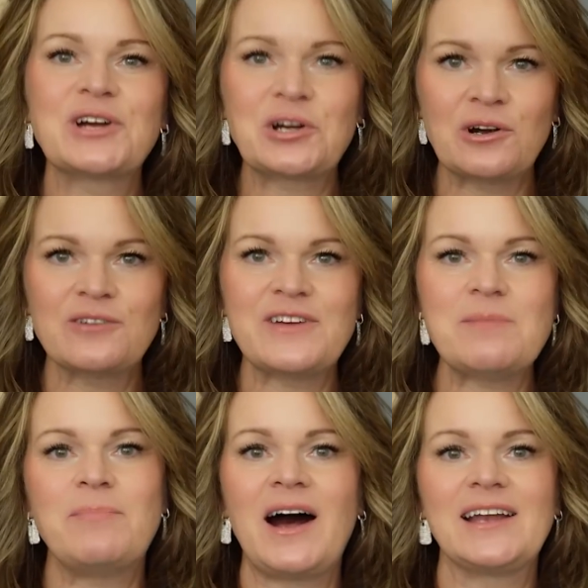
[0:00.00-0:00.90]
a
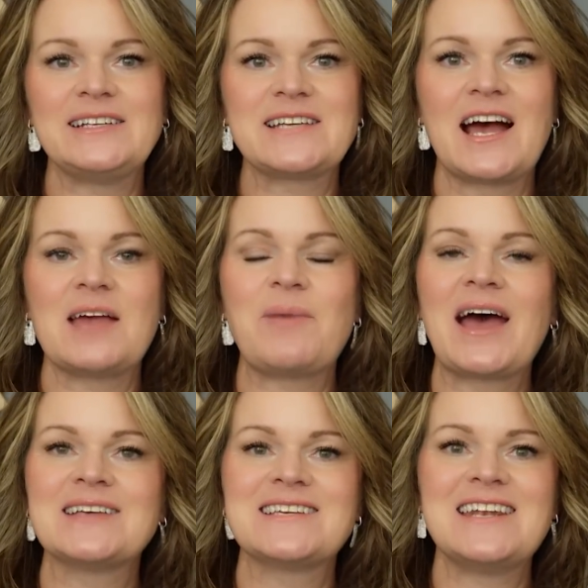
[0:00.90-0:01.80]
curvy body type
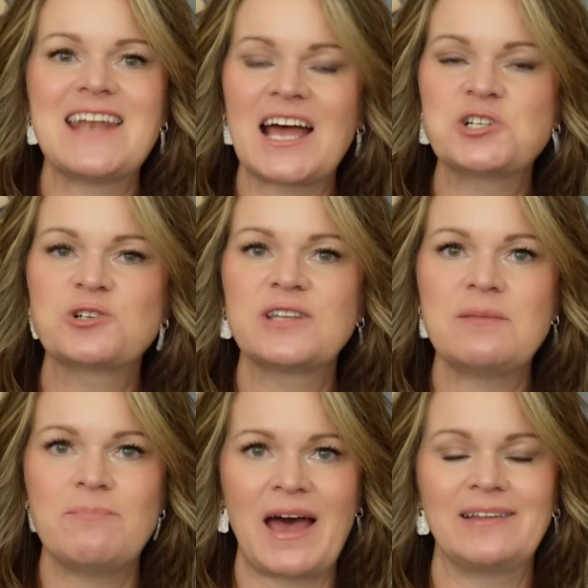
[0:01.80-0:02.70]
has a
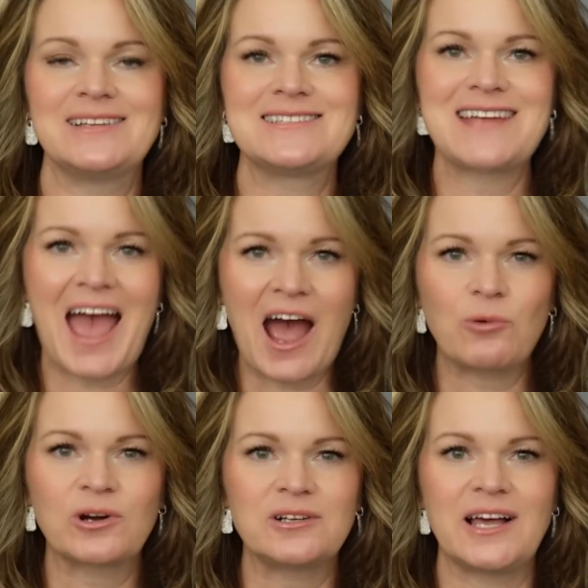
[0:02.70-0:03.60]
naturally balanced
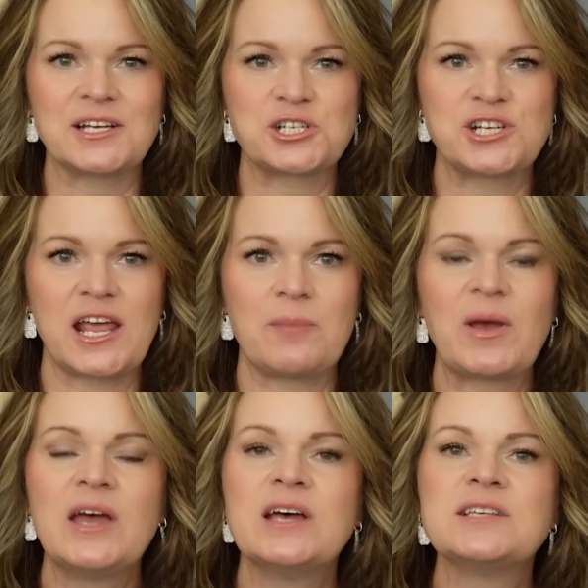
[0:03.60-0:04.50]
hourglass shape.
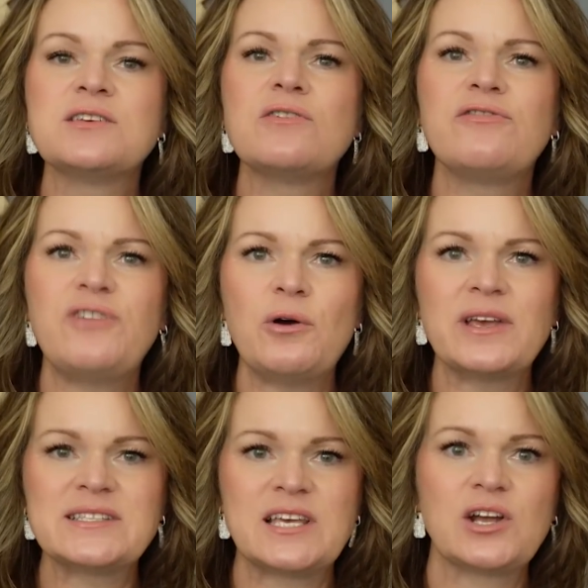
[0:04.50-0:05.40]
So the
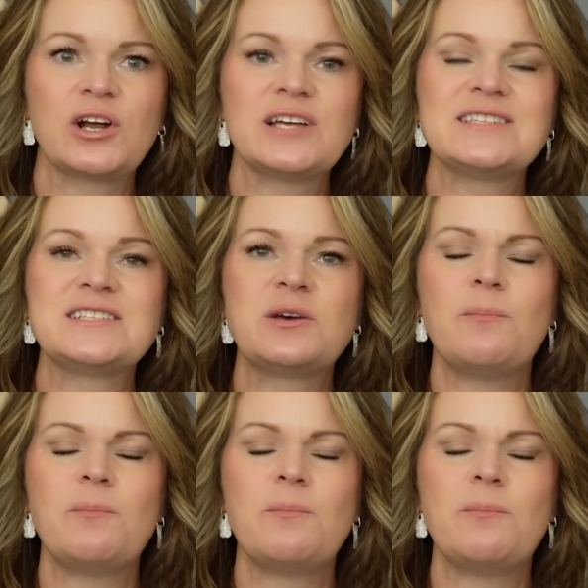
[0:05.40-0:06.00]
focus here is to